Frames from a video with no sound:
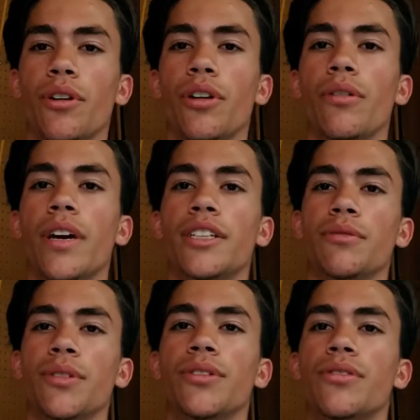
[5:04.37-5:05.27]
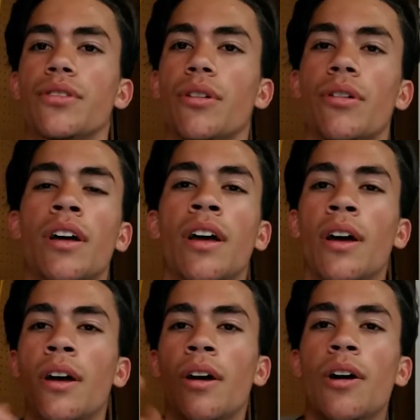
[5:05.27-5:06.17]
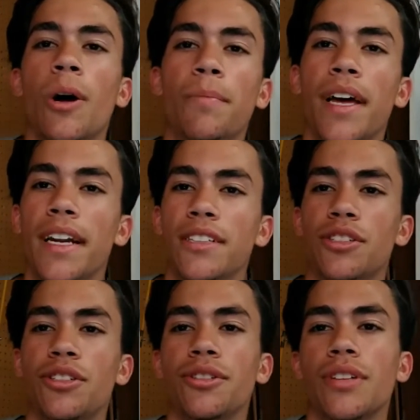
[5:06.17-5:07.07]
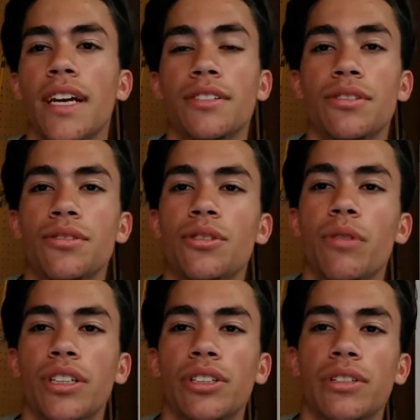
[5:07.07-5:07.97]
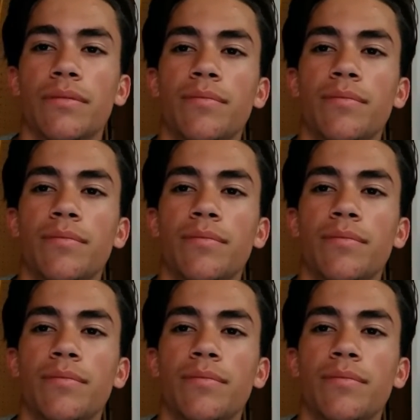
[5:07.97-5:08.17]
you, Auntie Ruth. So hope that answers your question.